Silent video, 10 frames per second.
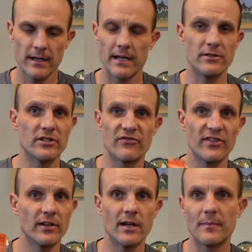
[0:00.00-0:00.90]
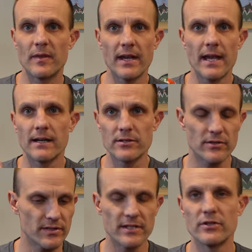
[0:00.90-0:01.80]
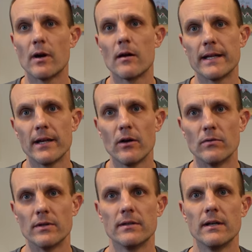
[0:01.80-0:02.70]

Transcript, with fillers: and just fill up the canisters that you already own